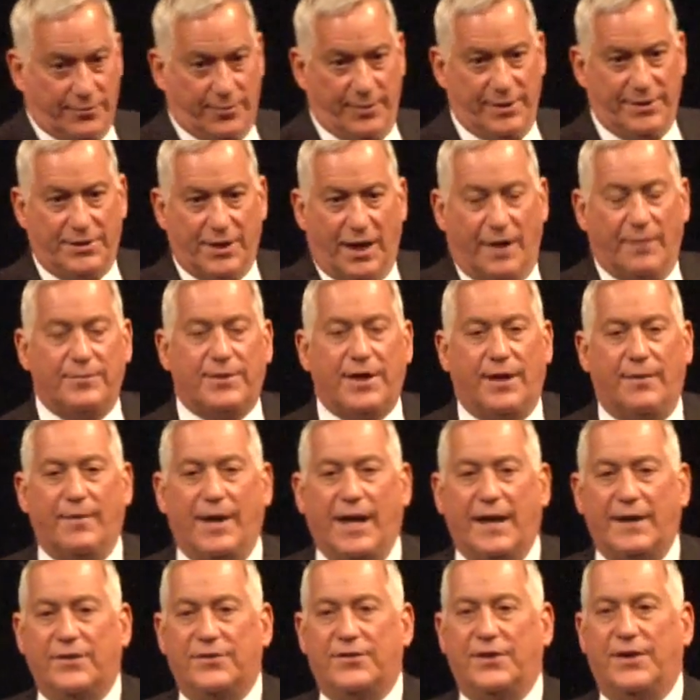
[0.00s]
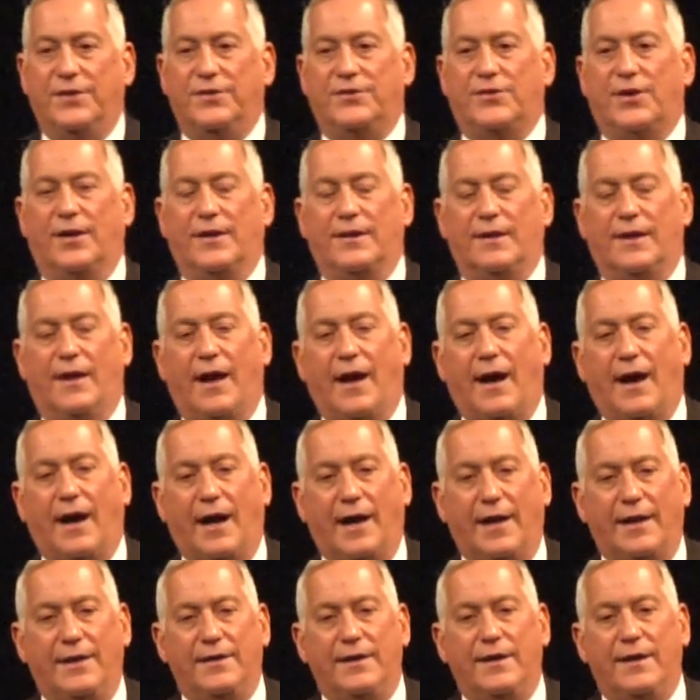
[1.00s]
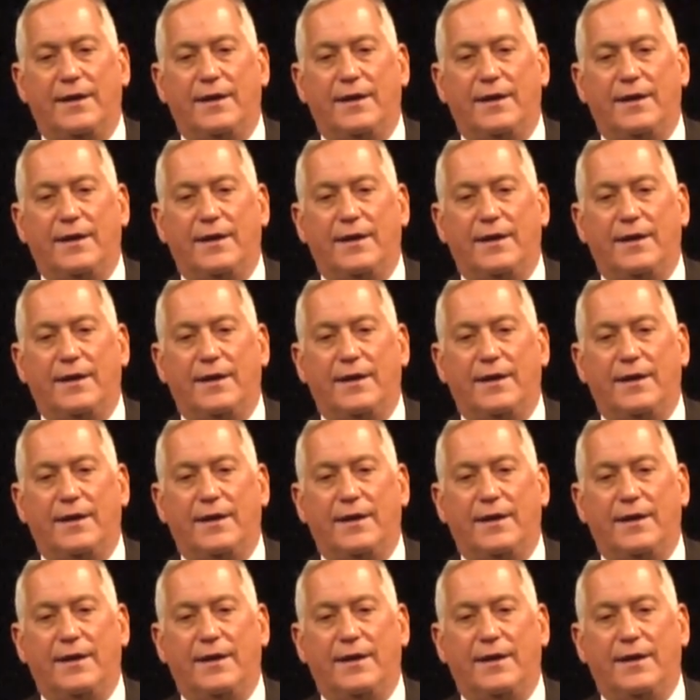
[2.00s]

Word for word: We dumped our magazines online